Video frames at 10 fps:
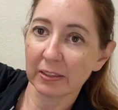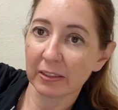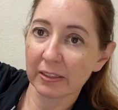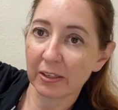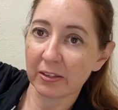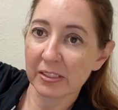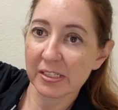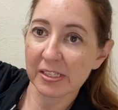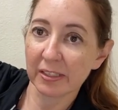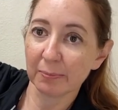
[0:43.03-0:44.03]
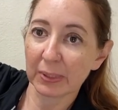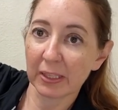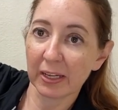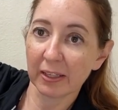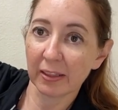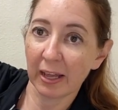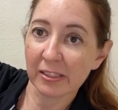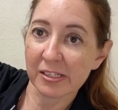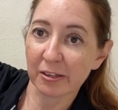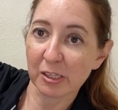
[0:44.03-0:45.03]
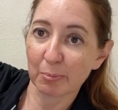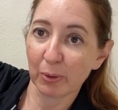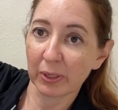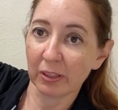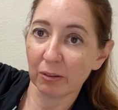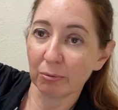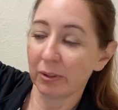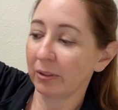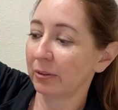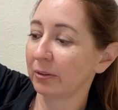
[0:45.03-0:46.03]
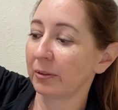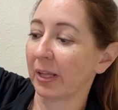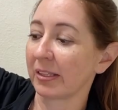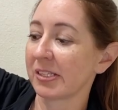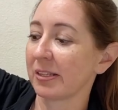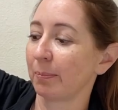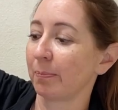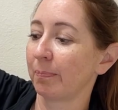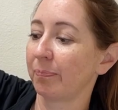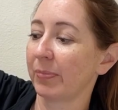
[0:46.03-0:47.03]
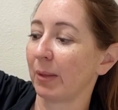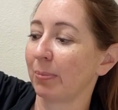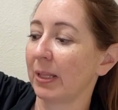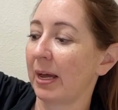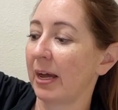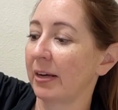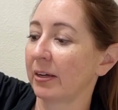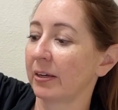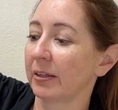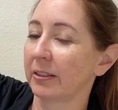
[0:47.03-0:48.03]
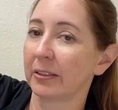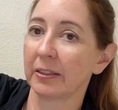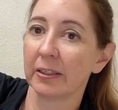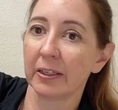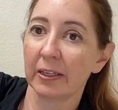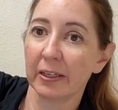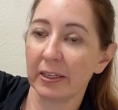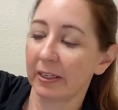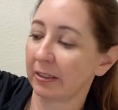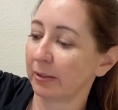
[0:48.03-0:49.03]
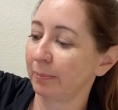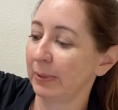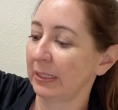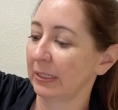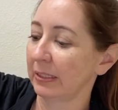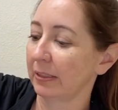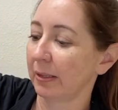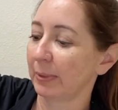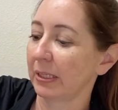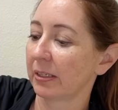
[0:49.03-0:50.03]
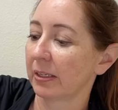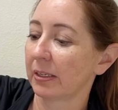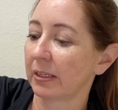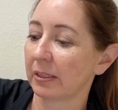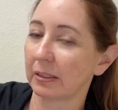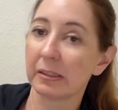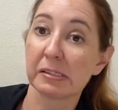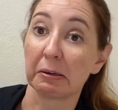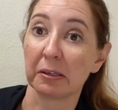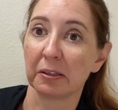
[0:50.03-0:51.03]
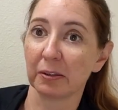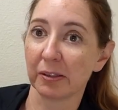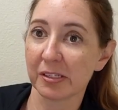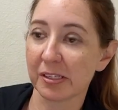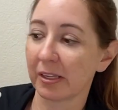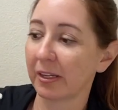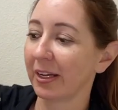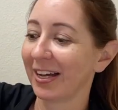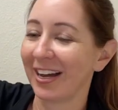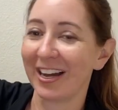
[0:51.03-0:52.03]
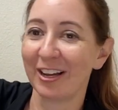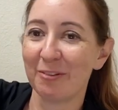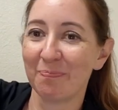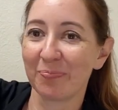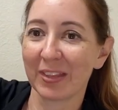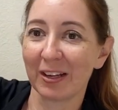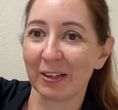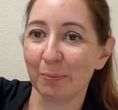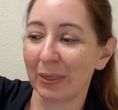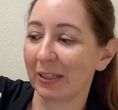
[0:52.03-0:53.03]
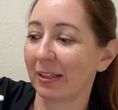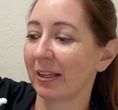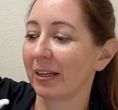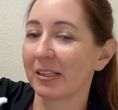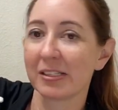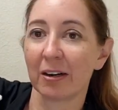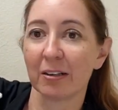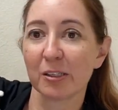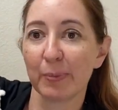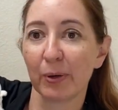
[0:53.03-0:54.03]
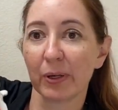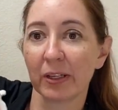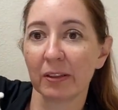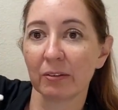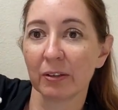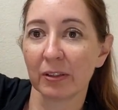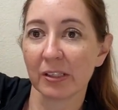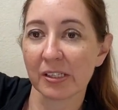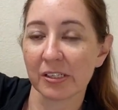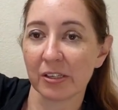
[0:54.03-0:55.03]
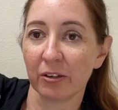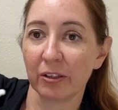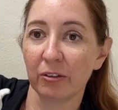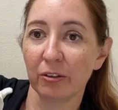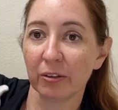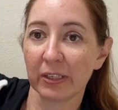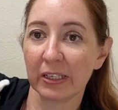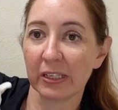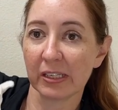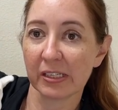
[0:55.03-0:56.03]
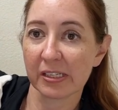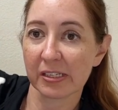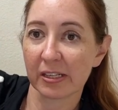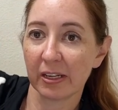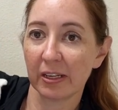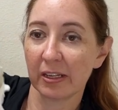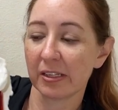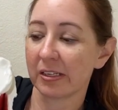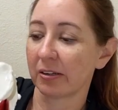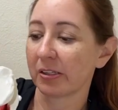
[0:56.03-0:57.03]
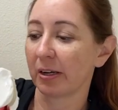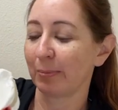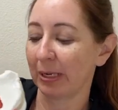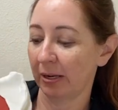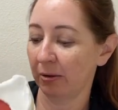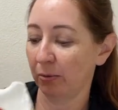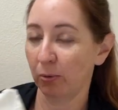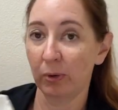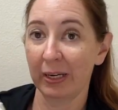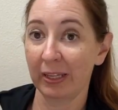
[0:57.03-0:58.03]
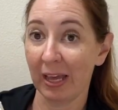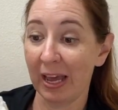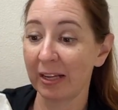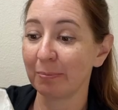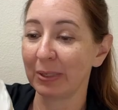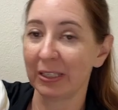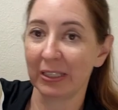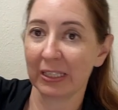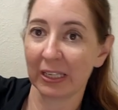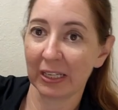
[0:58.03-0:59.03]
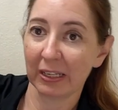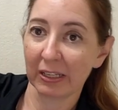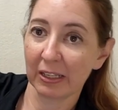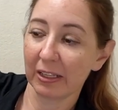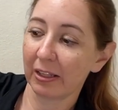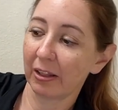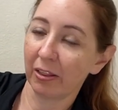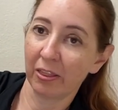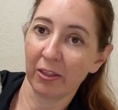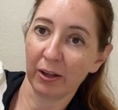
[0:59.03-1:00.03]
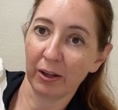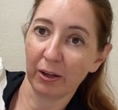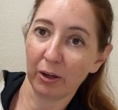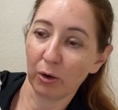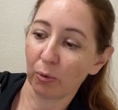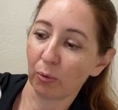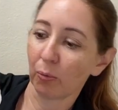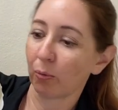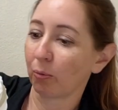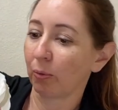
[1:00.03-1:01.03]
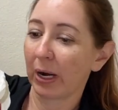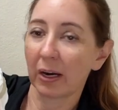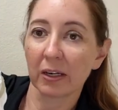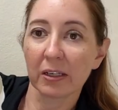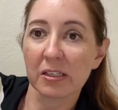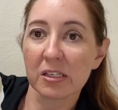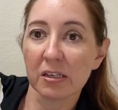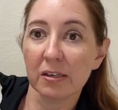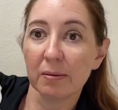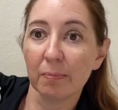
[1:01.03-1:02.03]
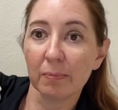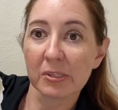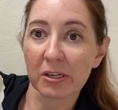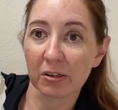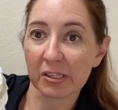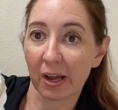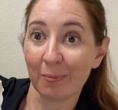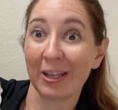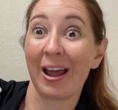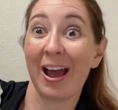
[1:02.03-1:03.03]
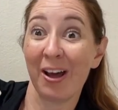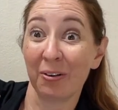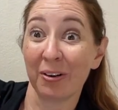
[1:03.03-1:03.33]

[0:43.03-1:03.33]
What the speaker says: it's hard to see, but like that starts poking through, that's the bladder. It could be, it's hard to do this. It could be this starts poking through, this is your uterus, starts coming out, or it can be the rectum starts coming out